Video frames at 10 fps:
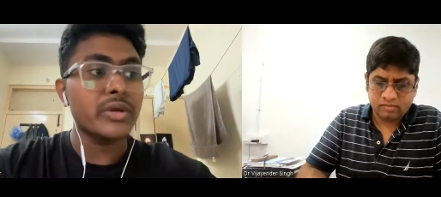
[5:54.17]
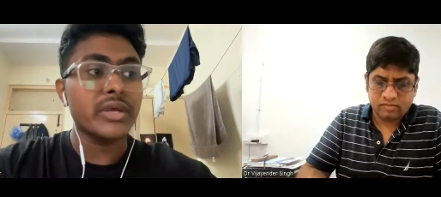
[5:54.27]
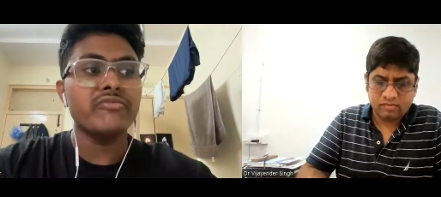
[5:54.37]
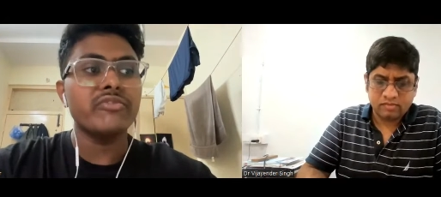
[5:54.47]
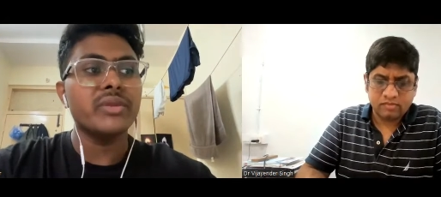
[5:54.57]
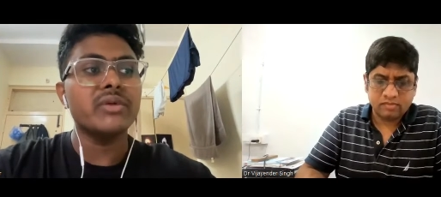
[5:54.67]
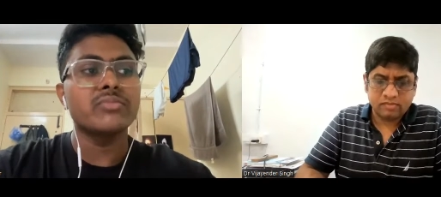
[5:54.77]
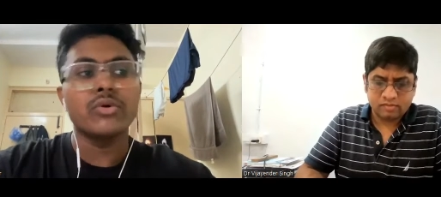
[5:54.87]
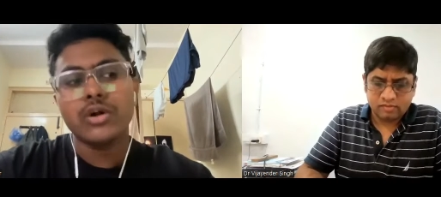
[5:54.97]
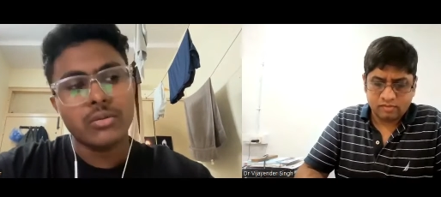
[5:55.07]
Speaker 1: can we
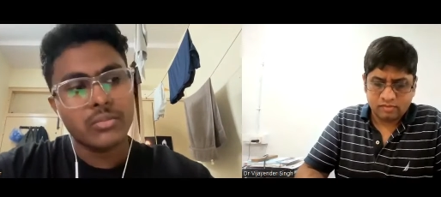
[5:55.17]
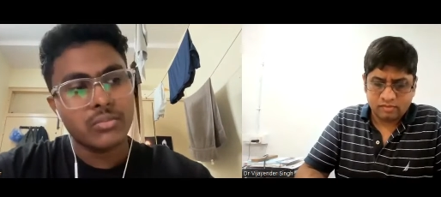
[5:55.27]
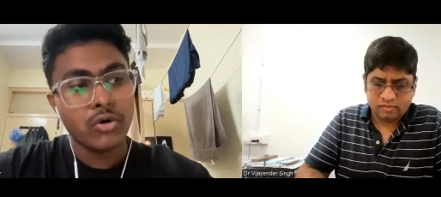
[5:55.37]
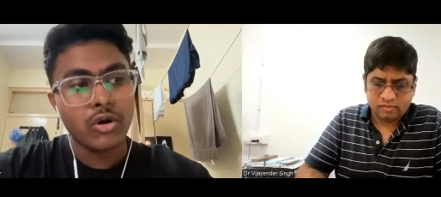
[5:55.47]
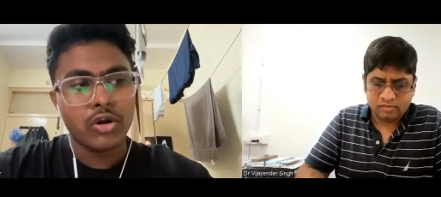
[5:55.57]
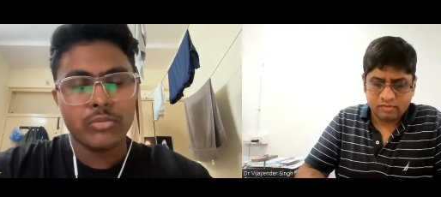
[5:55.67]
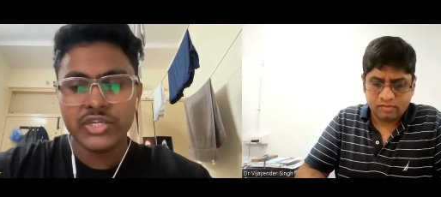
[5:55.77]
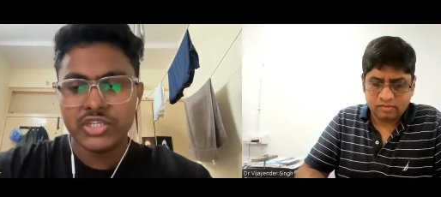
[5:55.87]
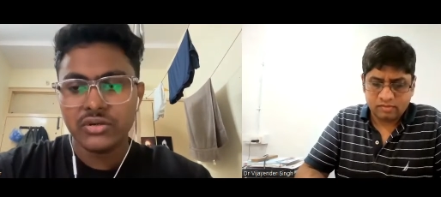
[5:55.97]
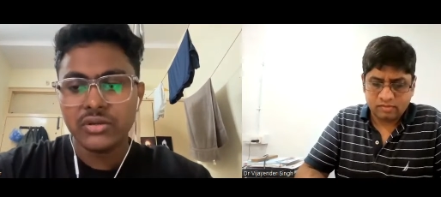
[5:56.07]
bring more
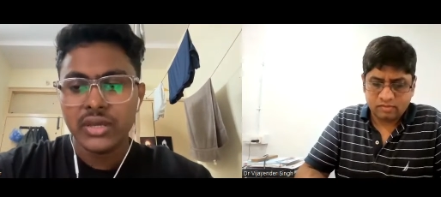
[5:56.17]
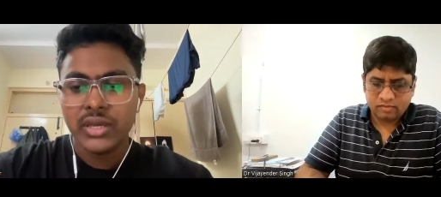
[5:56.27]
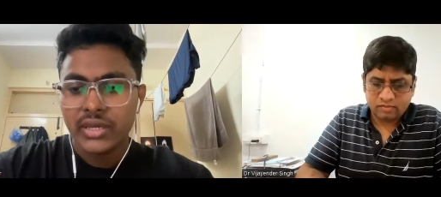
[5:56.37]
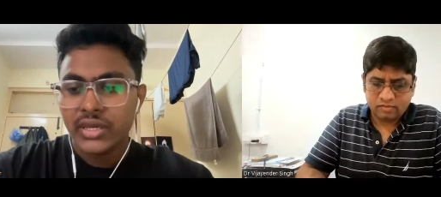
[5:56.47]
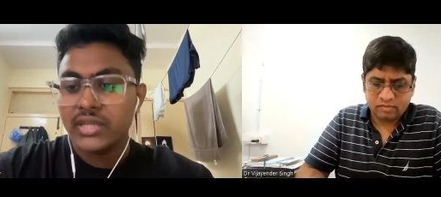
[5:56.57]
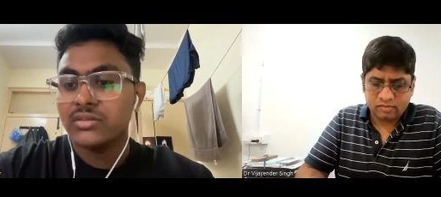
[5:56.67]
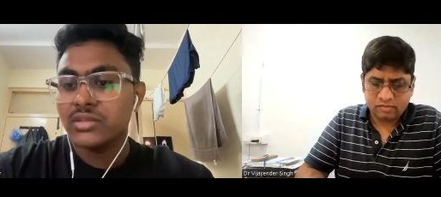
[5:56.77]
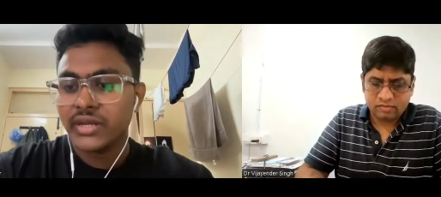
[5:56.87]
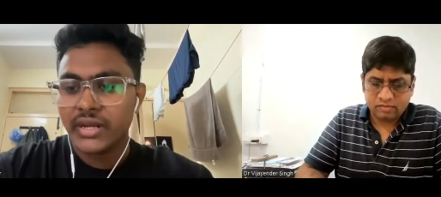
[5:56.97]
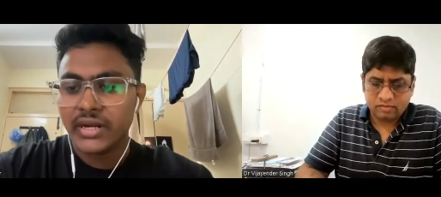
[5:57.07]
automation in
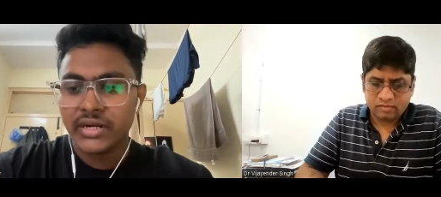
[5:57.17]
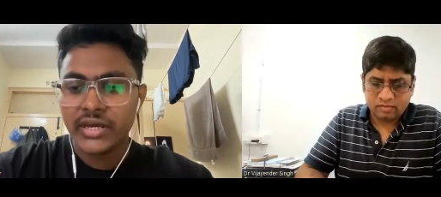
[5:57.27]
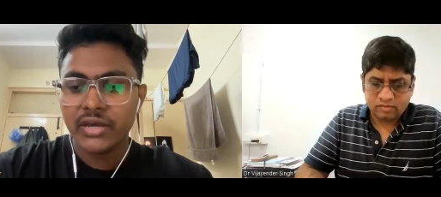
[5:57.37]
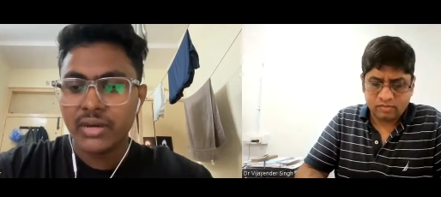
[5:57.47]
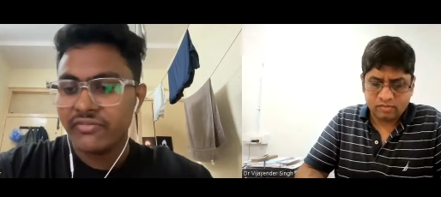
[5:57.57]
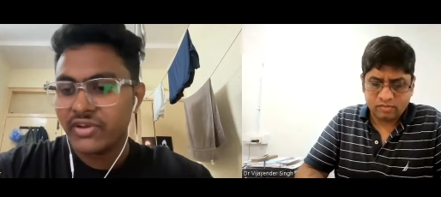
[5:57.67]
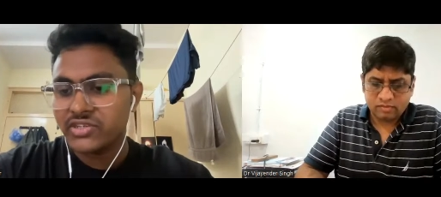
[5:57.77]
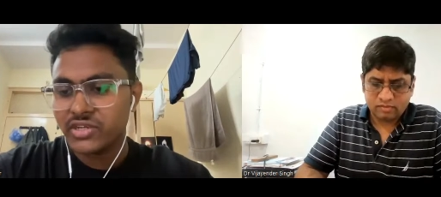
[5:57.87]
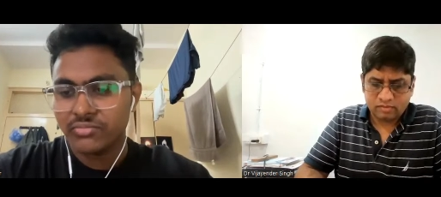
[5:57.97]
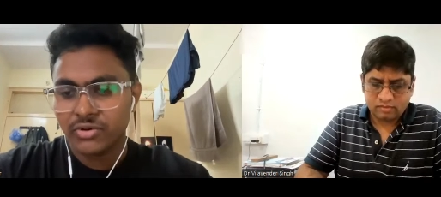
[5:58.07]
the entire
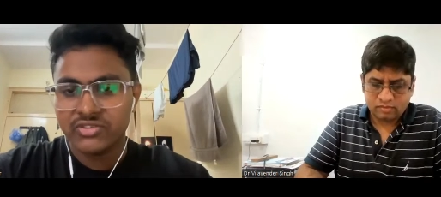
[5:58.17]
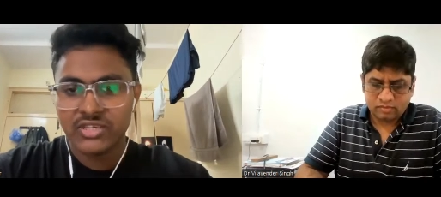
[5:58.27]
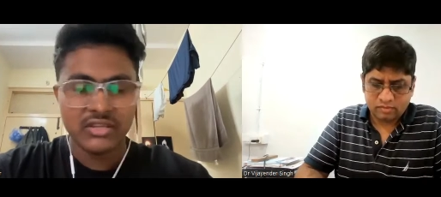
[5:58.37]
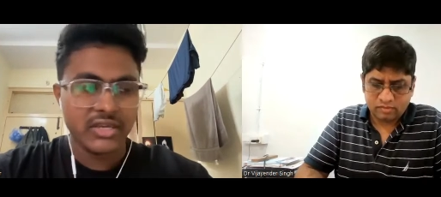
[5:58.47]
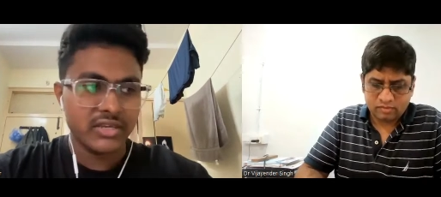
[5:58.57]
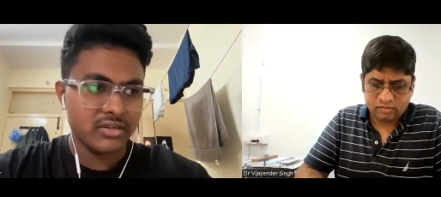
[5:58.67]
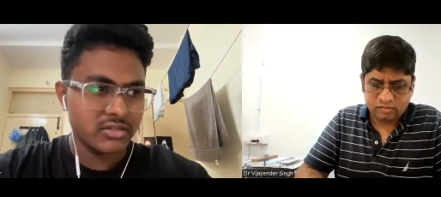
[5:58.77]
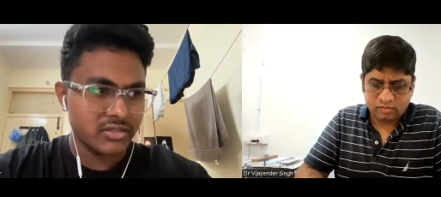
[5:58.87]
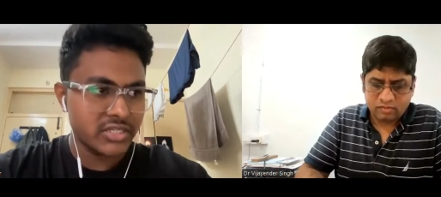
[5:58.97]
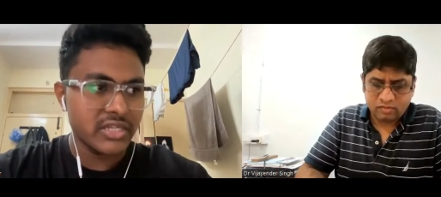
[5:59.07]
manufacturing process. Like,
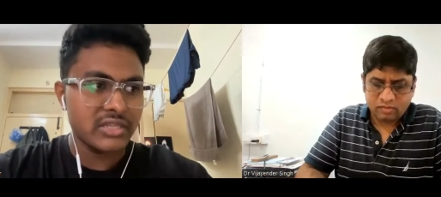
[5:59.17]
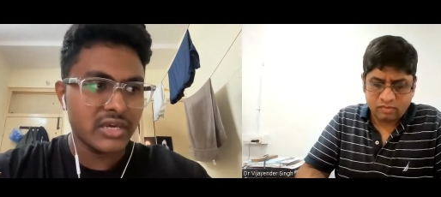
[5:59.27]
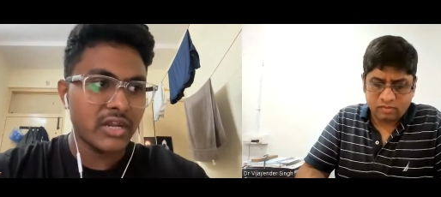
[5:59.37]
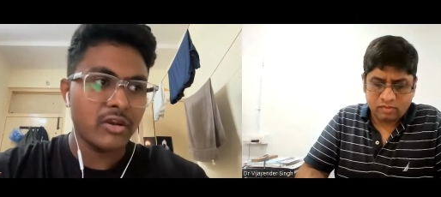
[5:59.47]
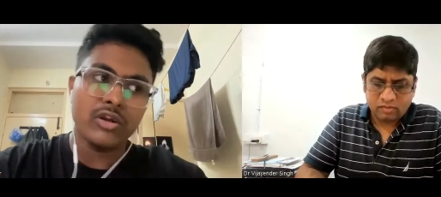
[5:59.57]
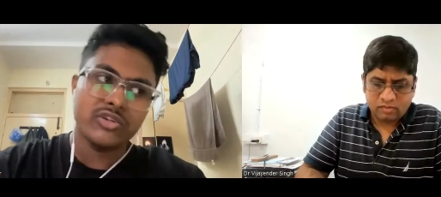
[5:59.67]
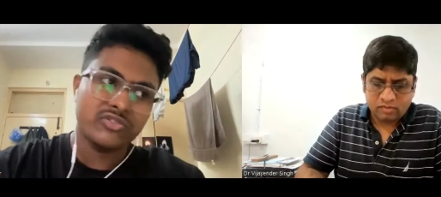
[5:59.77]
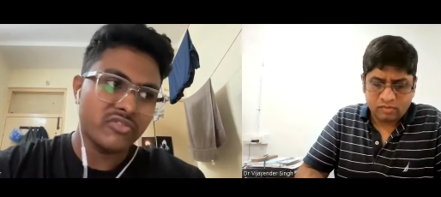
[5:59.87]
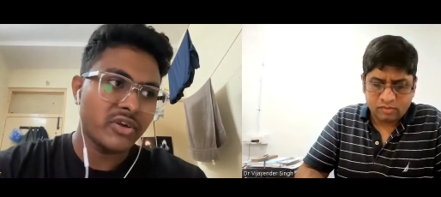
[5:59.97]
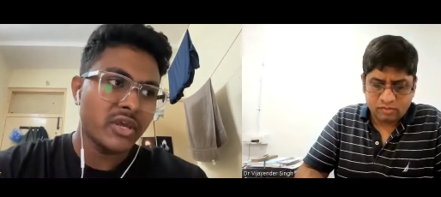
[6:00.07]
still there are
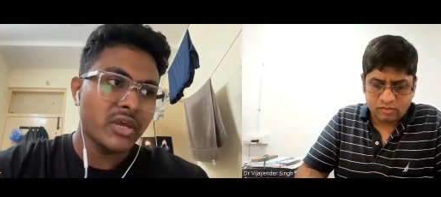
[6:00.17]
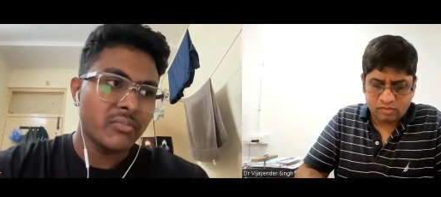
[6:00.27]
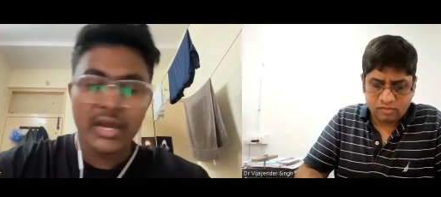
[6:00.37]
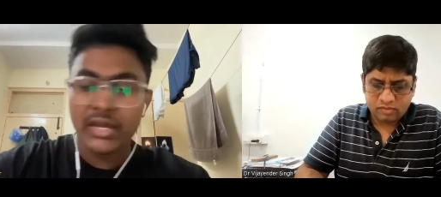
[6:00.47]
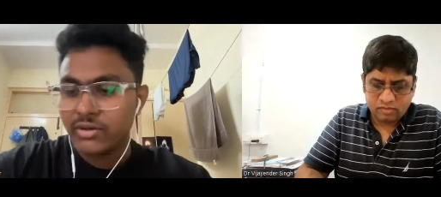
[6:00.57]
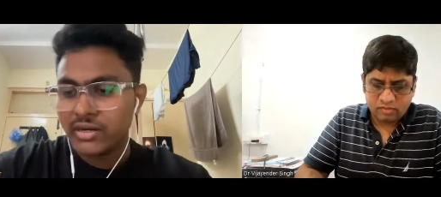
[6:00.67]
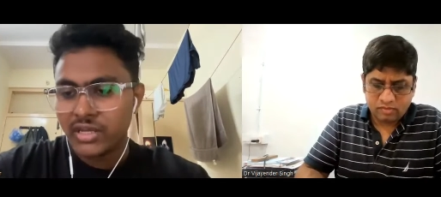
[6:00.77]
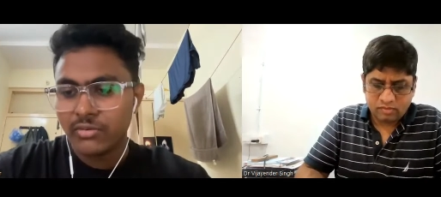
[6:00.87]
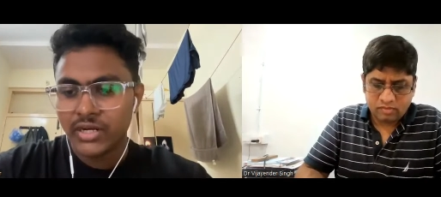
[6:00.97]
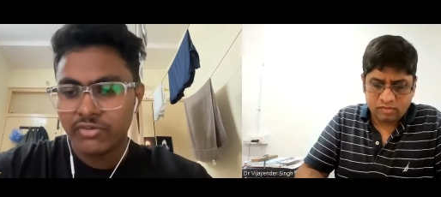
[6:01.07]
lots of manual
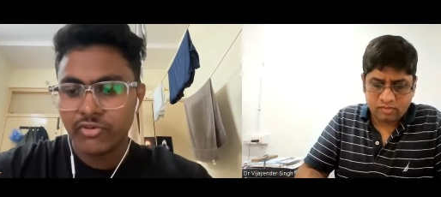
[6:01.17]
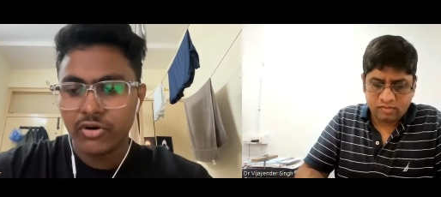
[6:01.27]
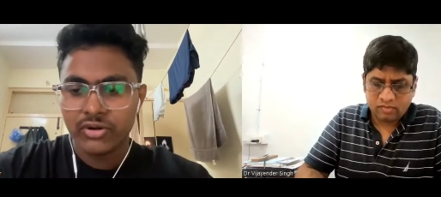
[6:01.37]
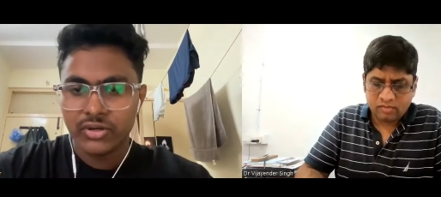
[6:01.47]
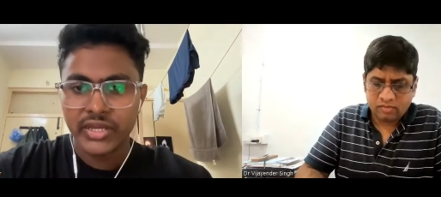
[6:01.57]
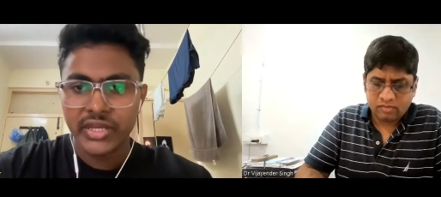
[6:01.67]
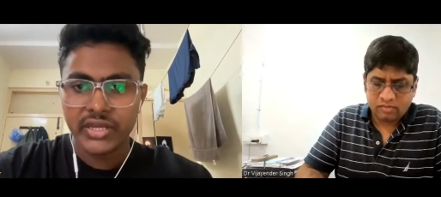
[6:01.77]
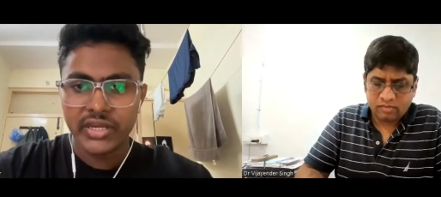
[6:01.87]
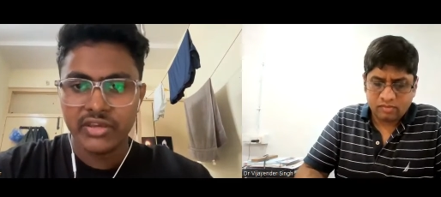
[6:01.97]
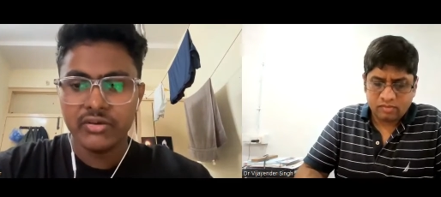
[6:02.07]
labor involved
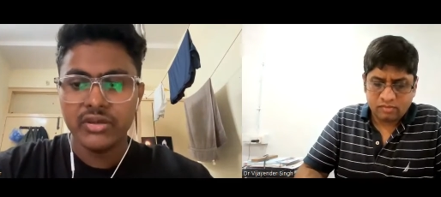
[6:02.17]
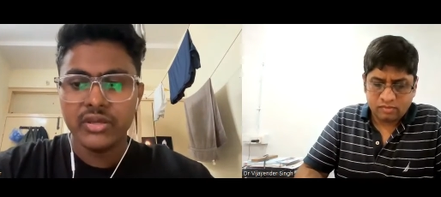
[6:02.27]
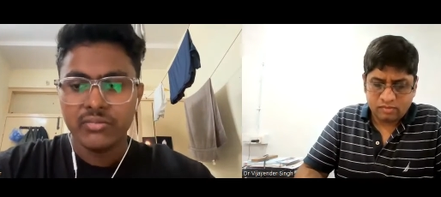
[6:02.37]
in any